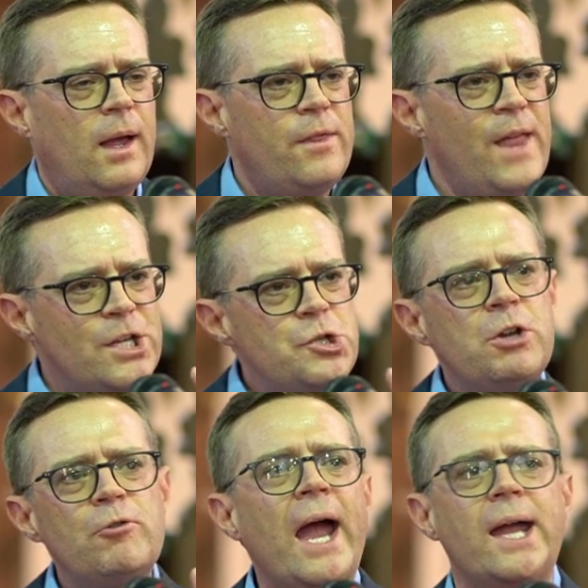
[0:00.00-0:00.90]
And then
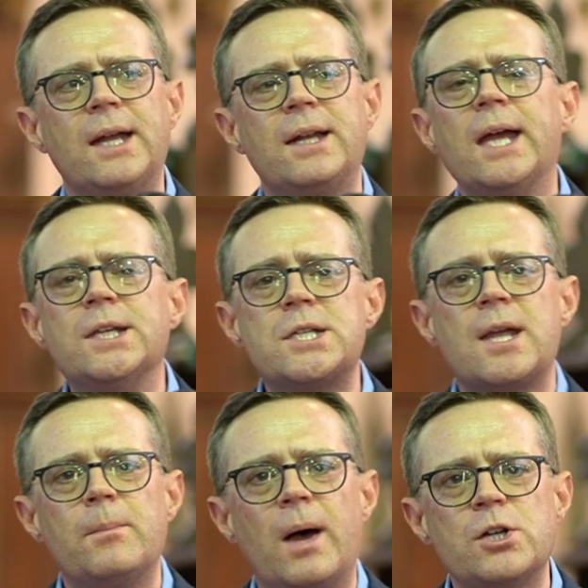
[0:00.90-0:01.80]
she recognized
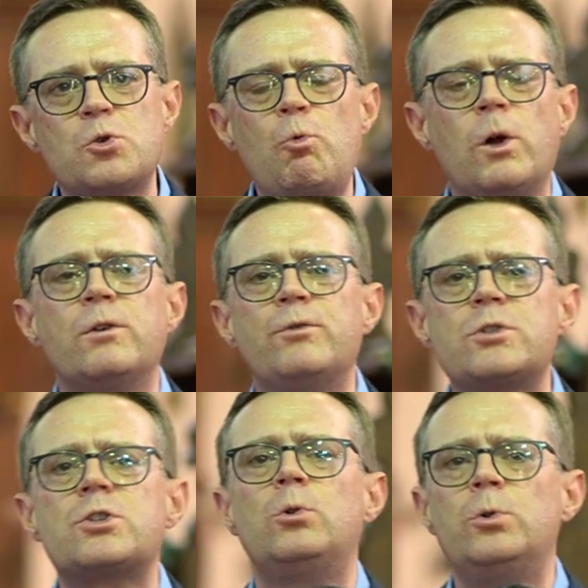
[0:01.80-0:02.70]
him as one of the
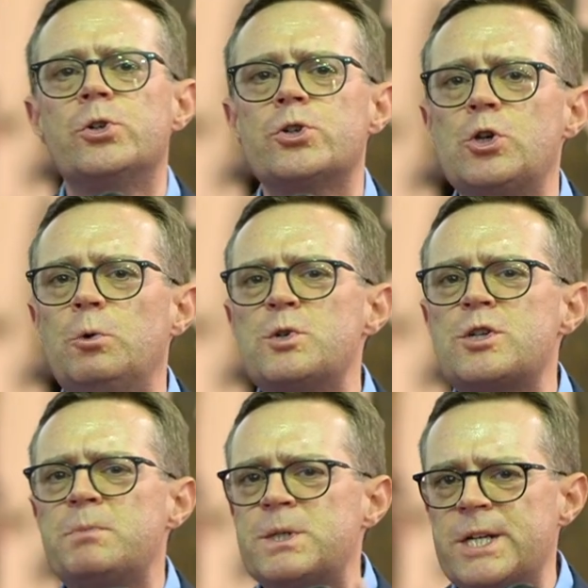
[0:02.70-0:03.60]
soldiers who
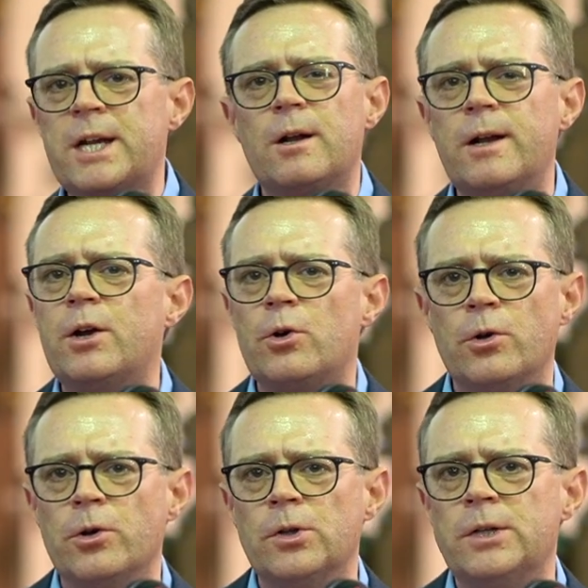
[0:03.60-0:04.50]
was particularly
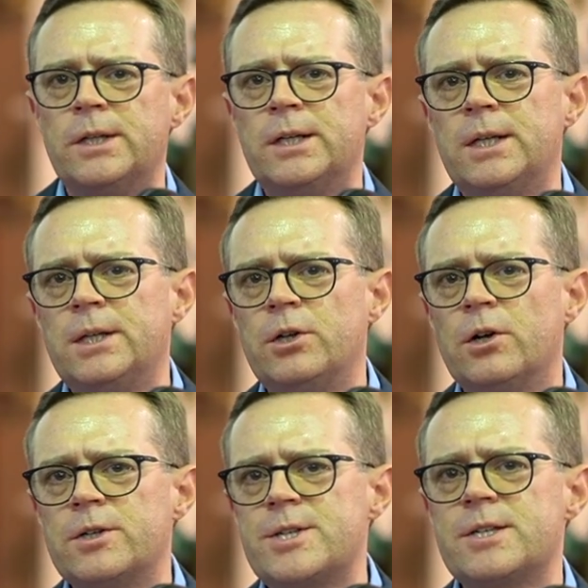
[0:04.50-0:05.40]
cruel to
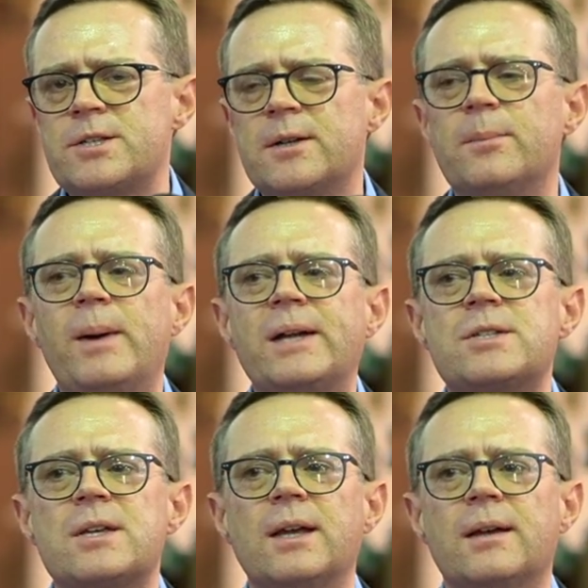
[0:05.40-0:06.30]
her sister
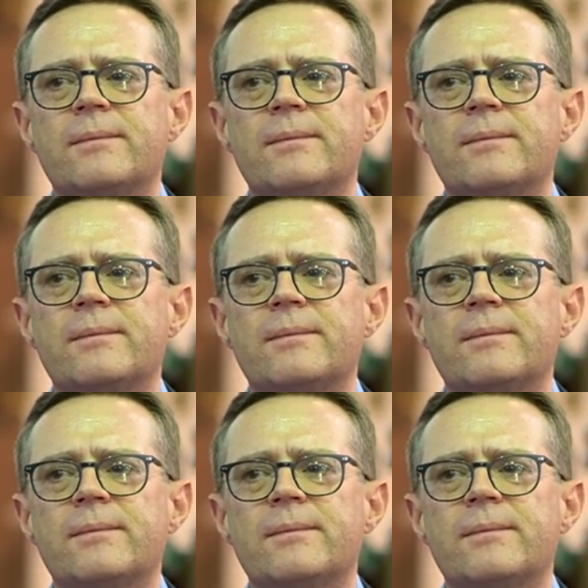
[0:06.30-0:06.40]
Betsy.